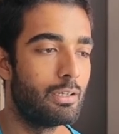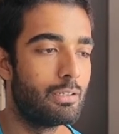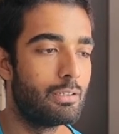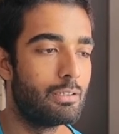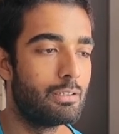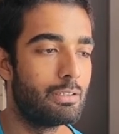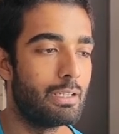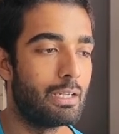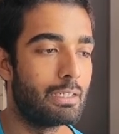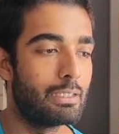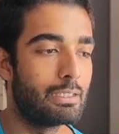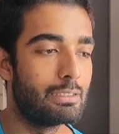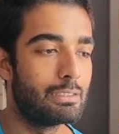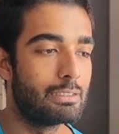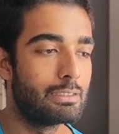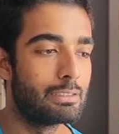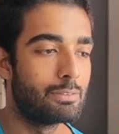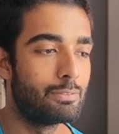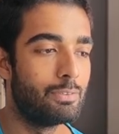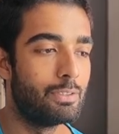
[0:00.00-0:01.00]
That
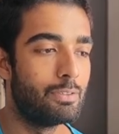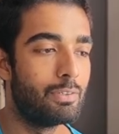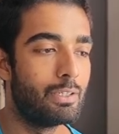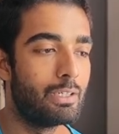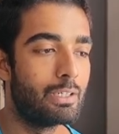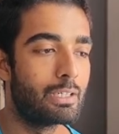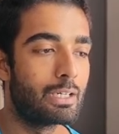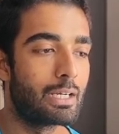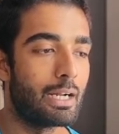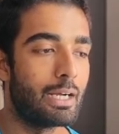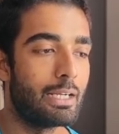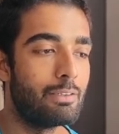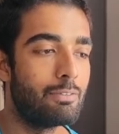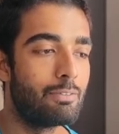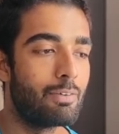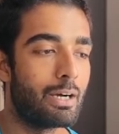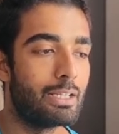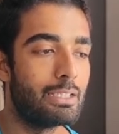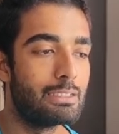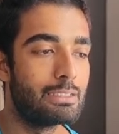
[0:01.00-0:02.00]
is, we will try
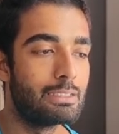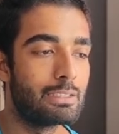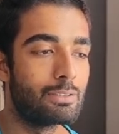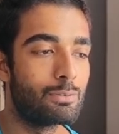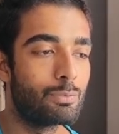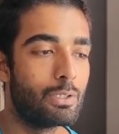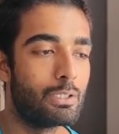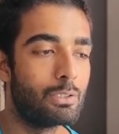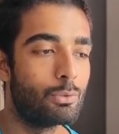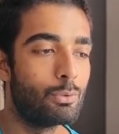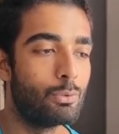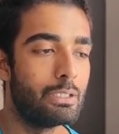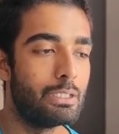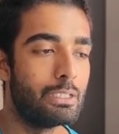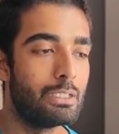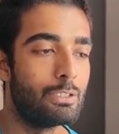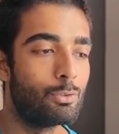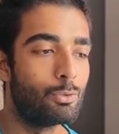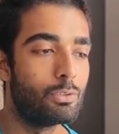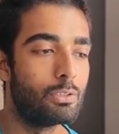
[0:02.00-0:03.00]
y is equal to
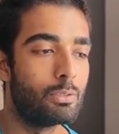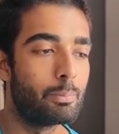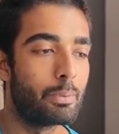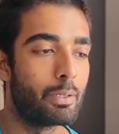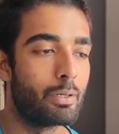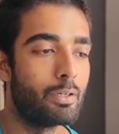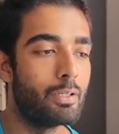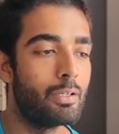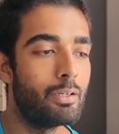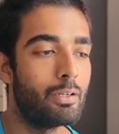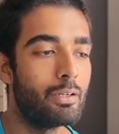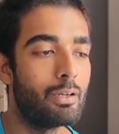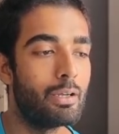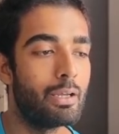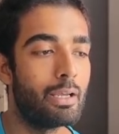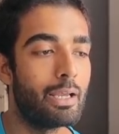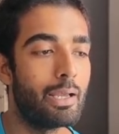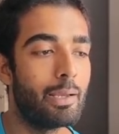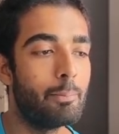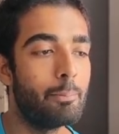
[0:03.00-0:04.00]
e to the power
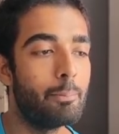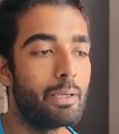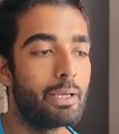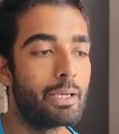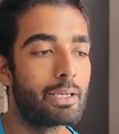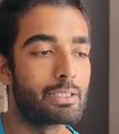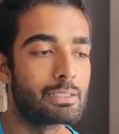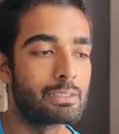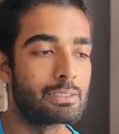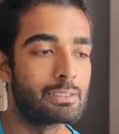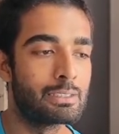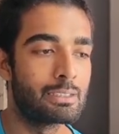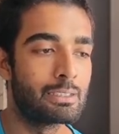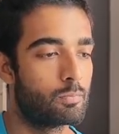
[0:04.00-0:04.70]
mx.